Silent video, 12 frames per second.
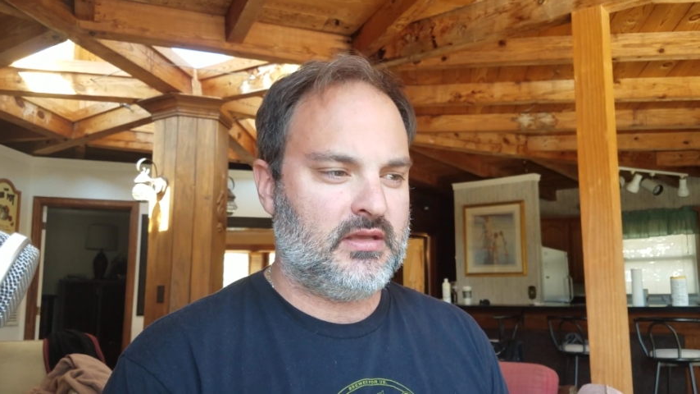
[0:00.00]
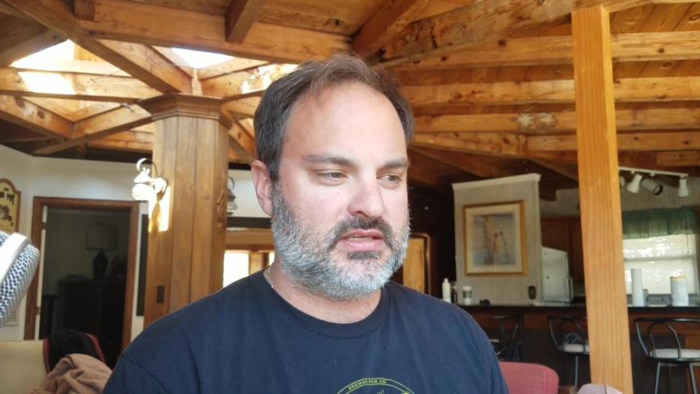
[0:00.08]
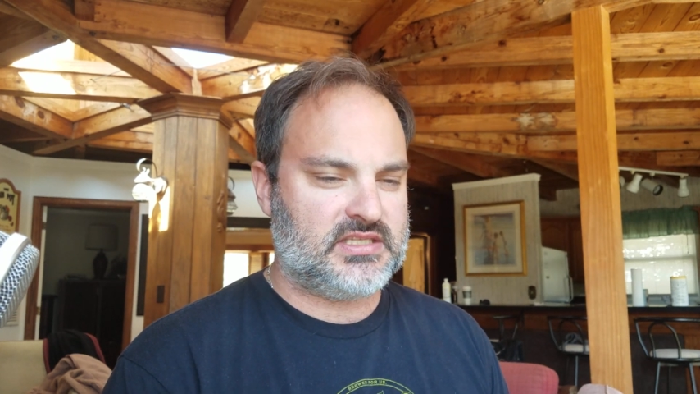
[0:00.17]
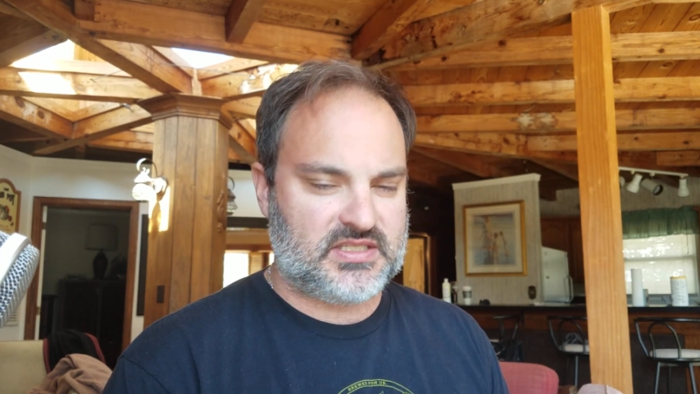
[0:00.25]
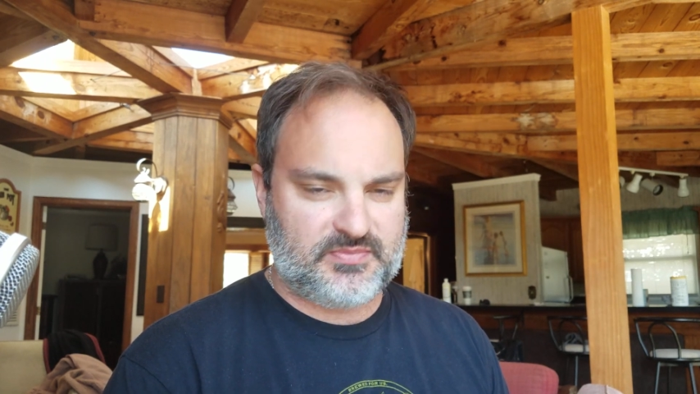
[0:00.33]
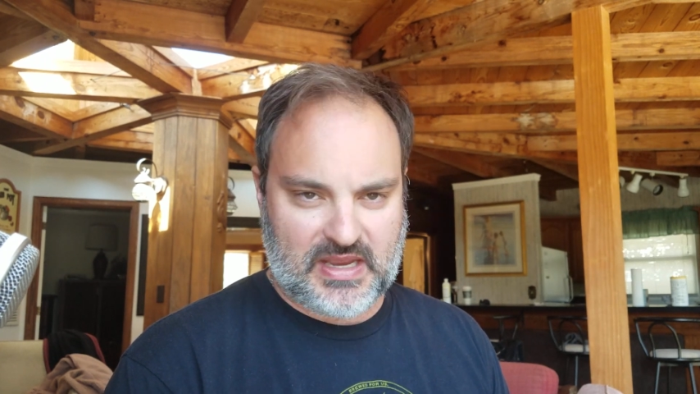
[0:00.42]

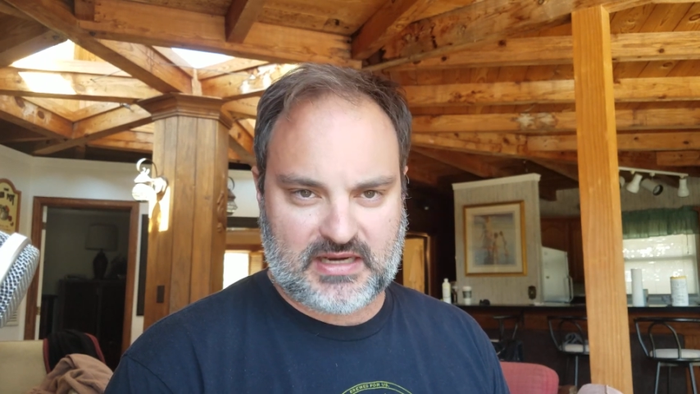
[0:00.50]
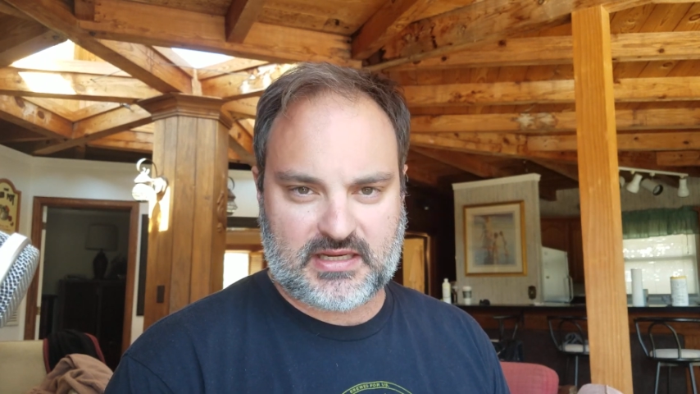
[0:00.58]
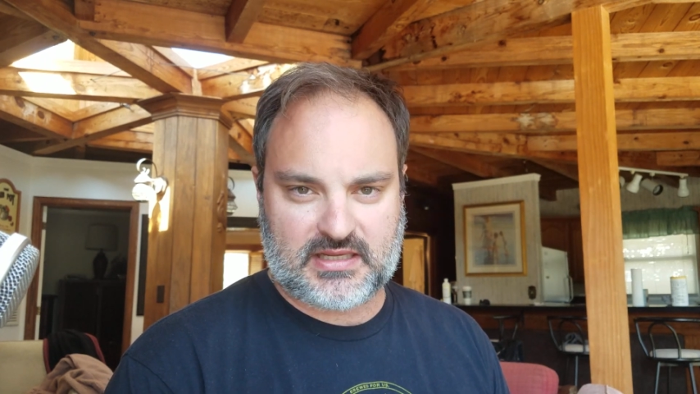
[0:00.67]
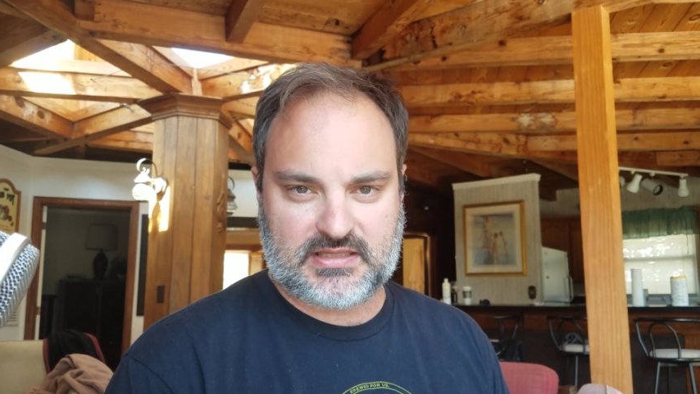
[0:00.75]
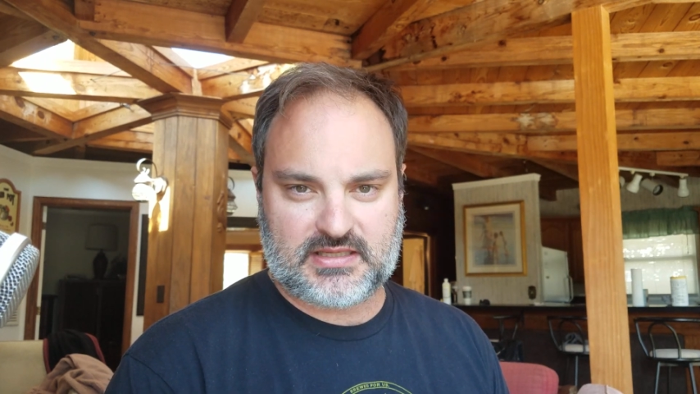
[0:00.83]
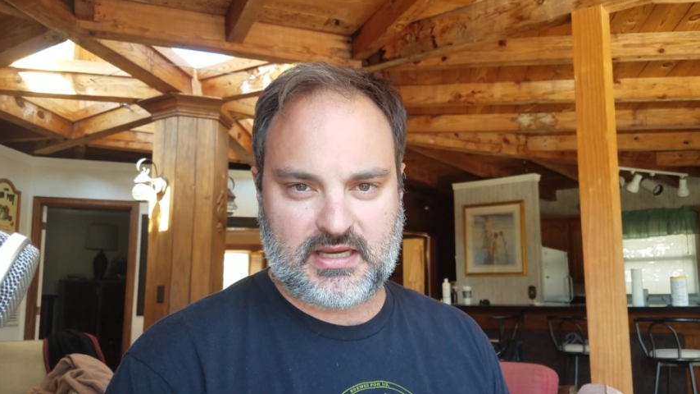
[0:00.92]
spent
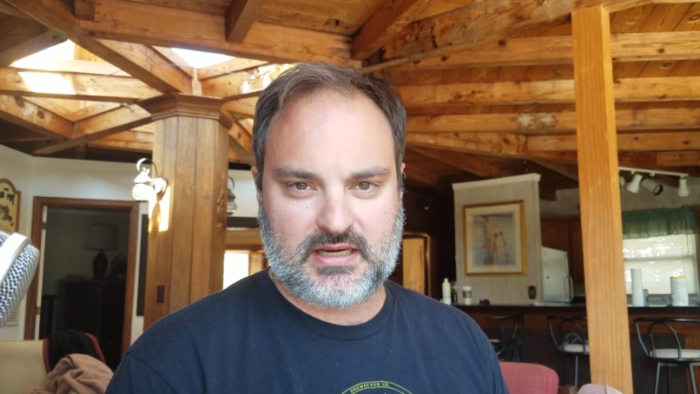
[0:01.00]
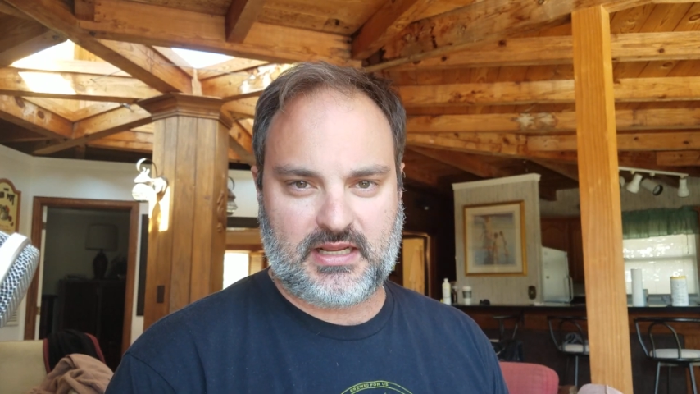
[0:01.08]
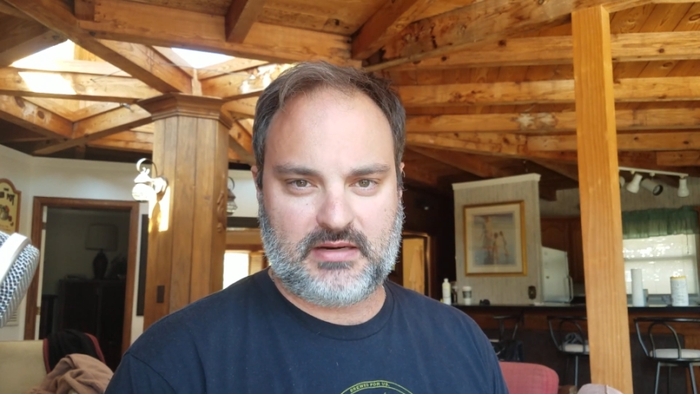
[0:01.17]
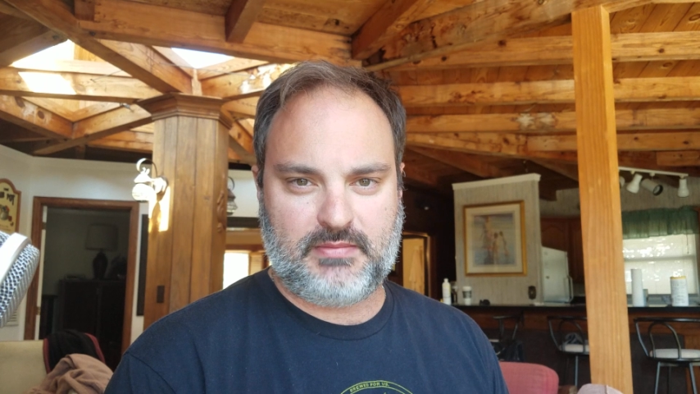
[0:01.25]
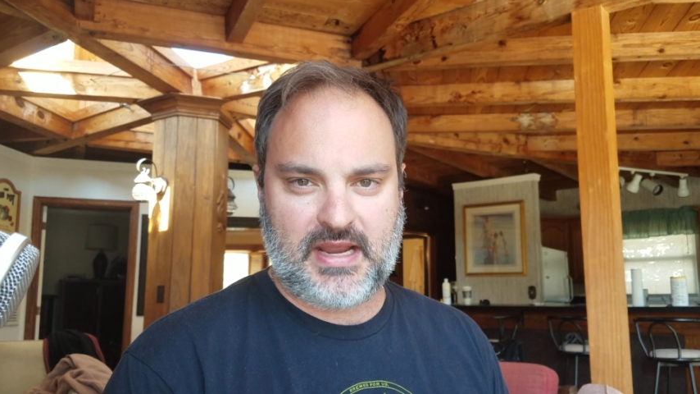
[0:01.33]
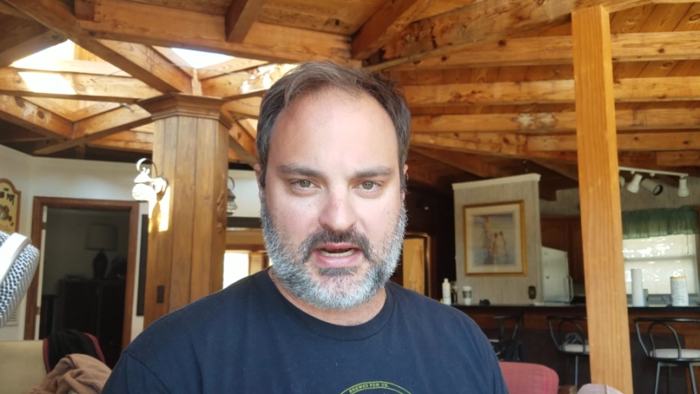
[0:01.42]
on site
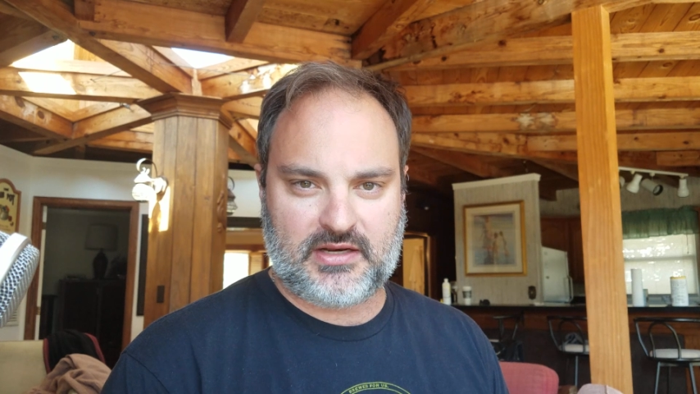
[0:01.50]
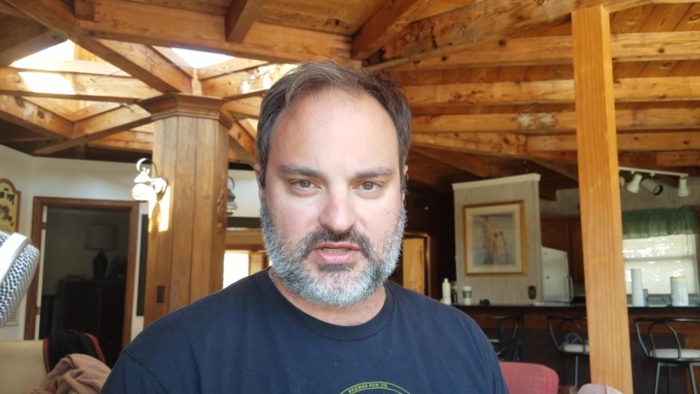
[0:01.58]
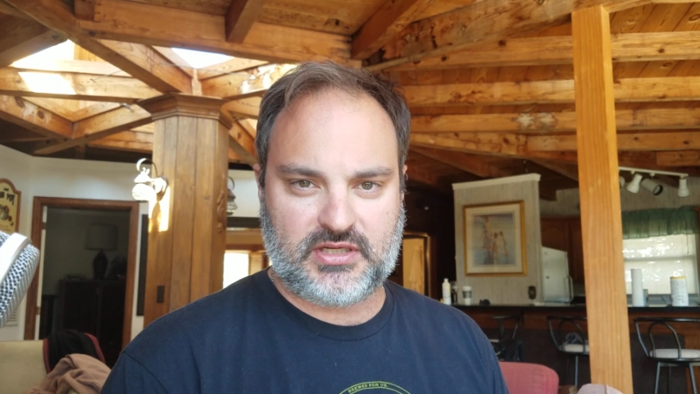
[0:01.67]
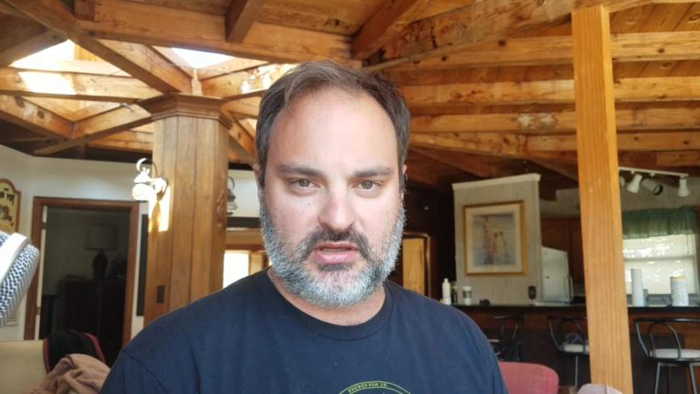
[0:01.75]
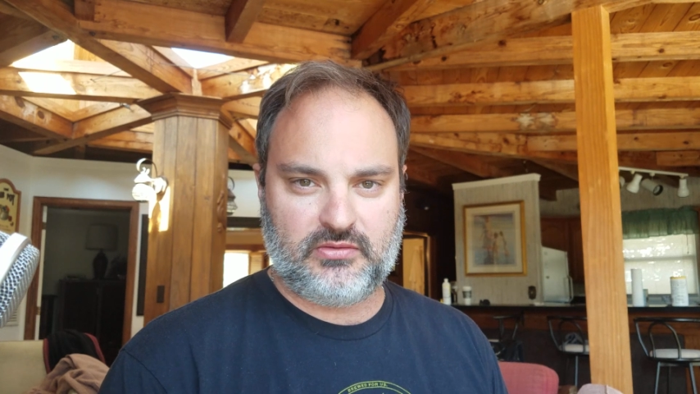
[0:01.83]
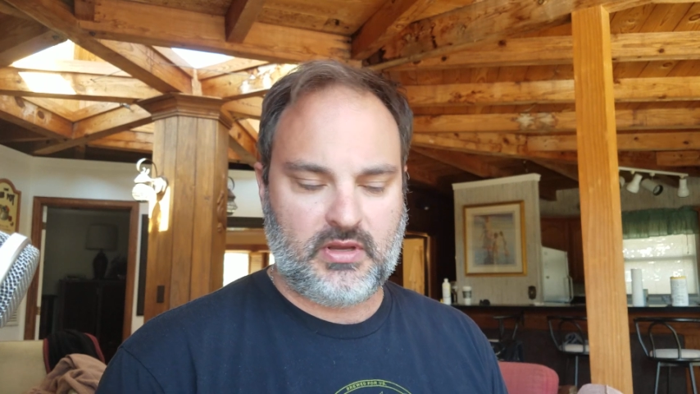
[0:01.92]
and
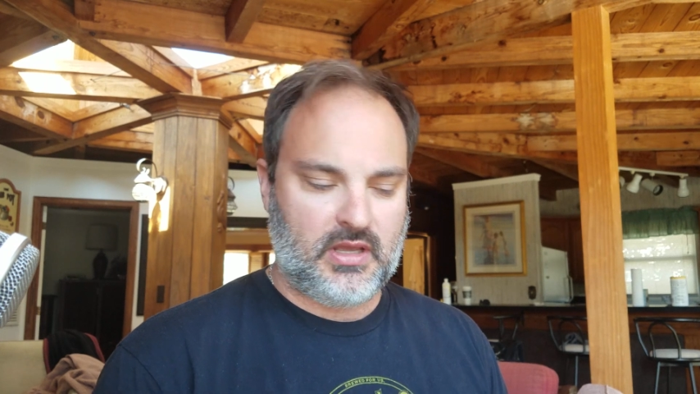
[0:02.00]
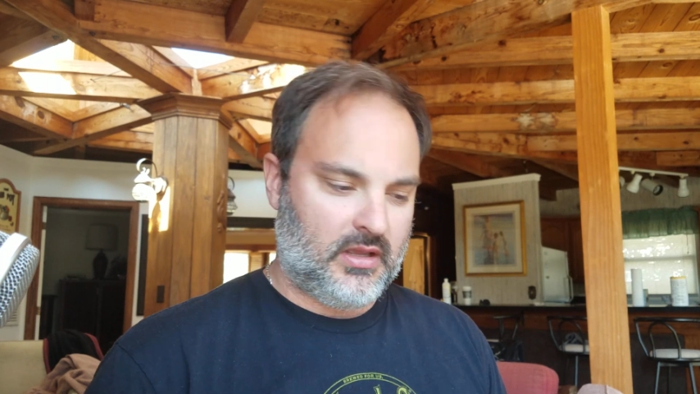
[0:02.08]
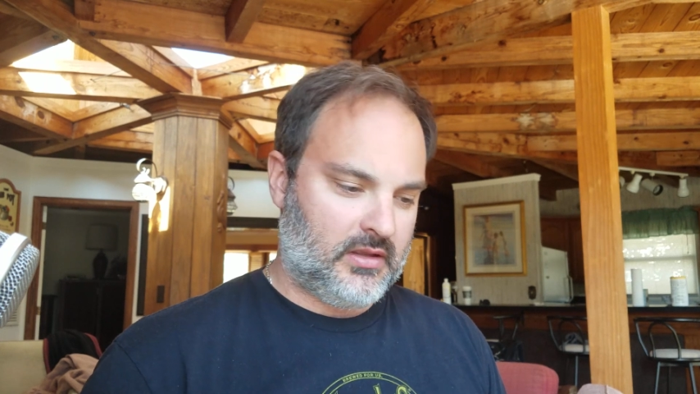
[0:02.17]
managing you.